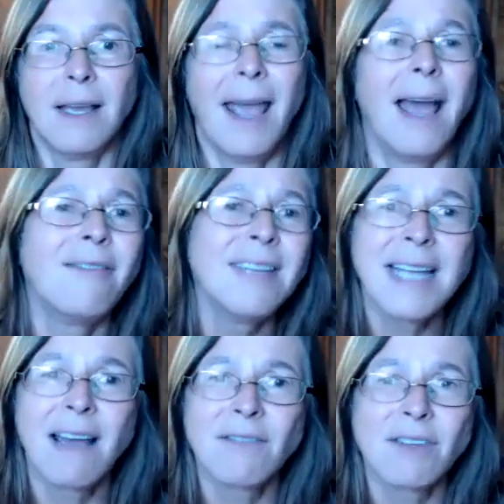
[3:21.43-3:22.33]
having
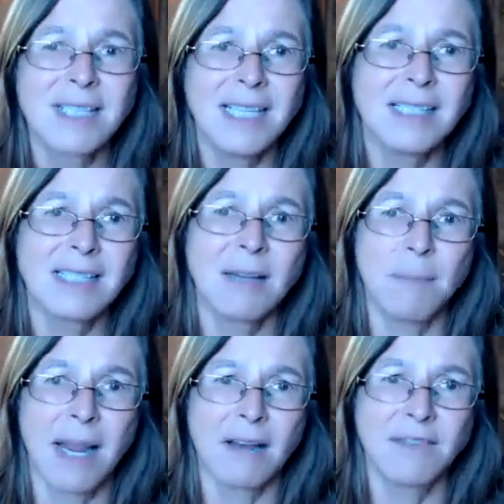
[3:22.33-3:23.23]
to have those instant
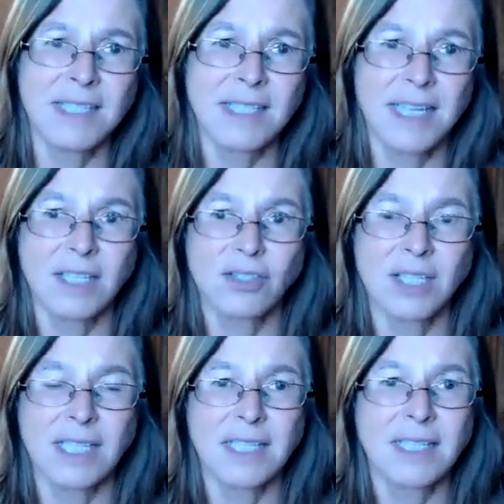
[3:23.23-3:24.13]

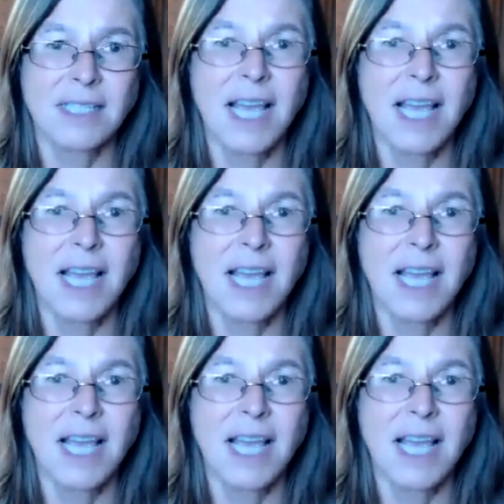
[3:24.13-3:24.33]
manifestations,